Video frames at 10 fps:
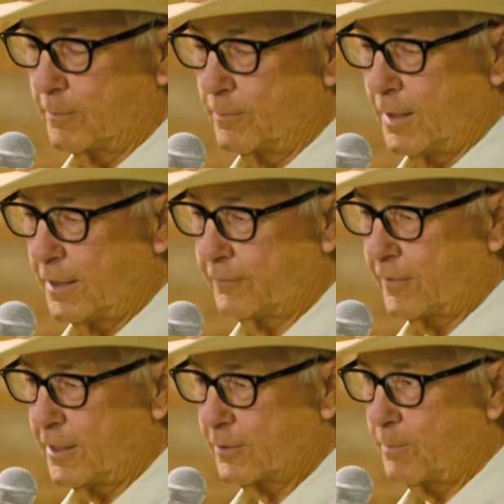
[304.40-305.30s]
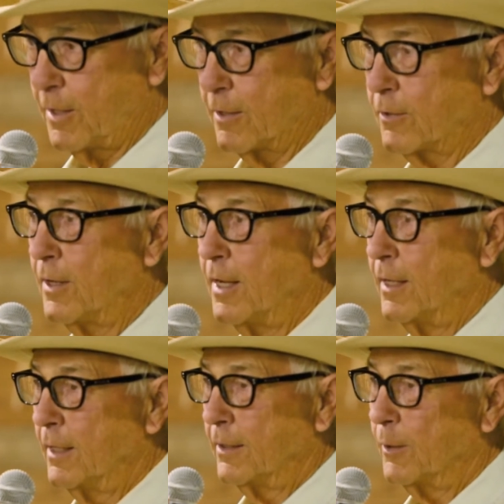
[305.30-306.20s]
blaze-faced mare
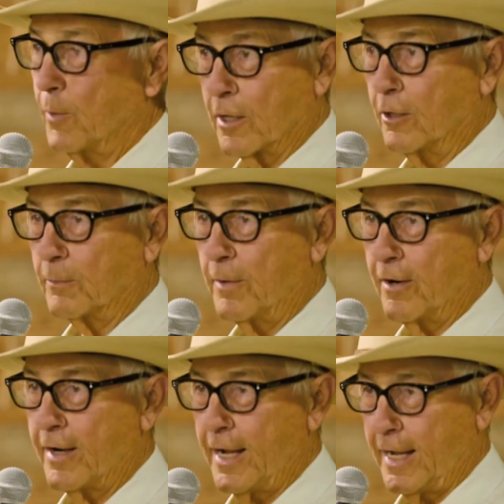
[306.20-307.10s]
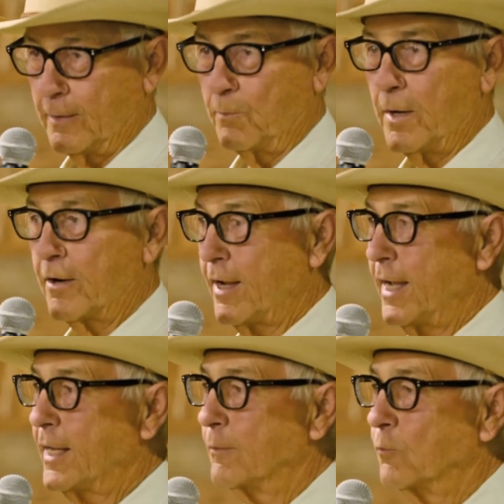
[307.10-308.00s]
that we called Mary Ann. Mary
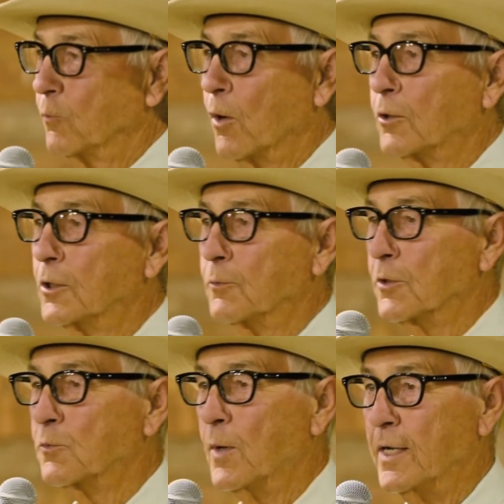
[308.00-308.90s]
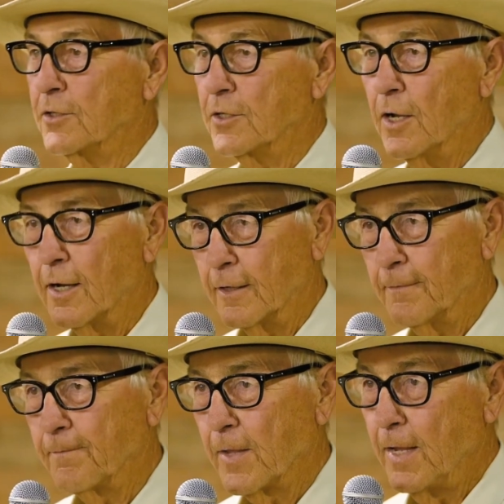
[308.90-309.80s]
Ann Rogler was Wayne's daughter.